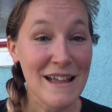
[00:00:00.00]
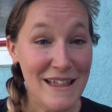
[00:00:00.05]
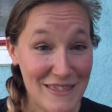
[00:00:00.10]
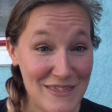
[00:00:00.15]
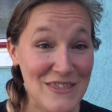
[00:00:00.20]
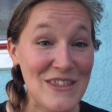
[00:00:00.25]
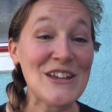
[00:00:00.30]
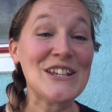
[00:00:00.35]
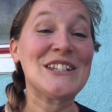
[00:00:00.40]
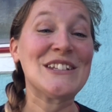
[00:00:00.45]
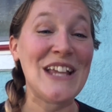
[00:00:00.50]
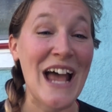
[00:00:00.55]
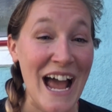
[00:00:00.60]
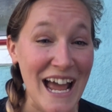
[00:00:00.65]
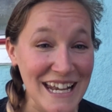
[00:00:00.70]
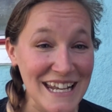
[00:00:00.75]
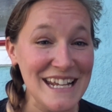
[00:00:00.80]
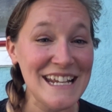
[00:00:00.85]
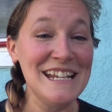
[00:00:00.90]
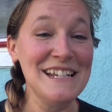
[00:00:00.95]
The
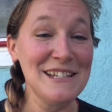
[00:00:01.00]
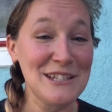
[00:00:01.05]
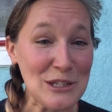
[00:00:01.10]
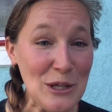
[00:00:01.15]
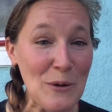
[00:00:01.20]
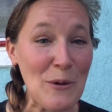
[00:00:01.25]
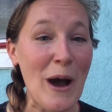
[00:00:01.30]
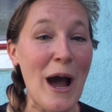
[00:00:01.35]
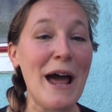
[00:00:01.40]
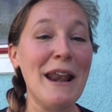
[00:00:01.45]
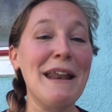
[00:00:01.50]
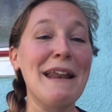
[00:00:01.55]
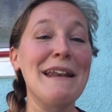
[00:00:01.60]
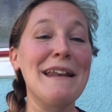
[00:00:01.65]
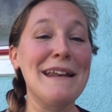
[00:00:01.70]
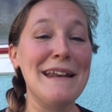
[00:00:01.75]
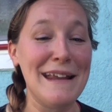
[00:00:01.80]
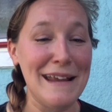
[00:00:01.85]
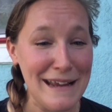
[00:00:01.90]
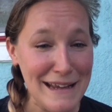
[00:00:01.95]
sun is so hot and
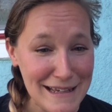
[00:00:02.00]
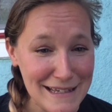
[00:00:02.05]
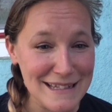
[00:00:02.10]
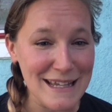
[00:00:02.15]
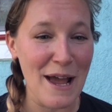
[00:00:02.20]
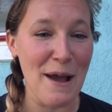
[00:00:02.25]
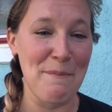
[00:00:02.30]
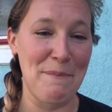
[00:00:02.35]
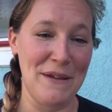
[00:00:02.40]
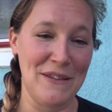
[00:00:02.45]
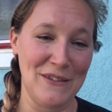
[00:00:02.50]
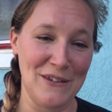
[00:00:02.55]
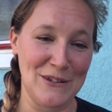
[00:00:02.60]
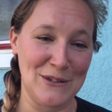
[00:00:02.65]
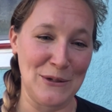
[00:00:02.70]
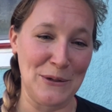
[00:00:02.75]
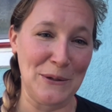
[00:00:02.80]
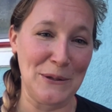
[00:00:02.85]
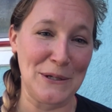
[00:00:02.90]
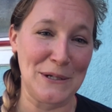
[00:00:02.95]
it is up in the
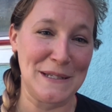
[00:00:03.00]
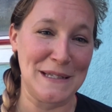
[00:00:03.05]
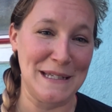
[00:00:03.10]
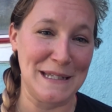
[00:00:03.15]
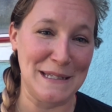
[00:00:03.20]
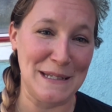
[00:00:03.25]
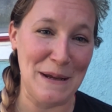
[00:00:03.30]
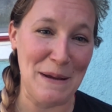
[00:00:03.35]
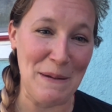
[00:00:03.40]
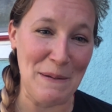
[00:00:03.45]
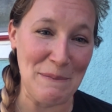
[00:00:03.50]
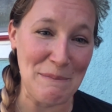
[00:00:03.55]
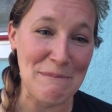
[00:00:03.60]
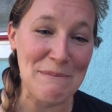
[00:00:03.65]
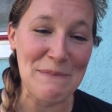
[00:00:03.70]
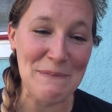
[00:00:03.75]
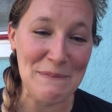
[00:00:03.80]
solar system.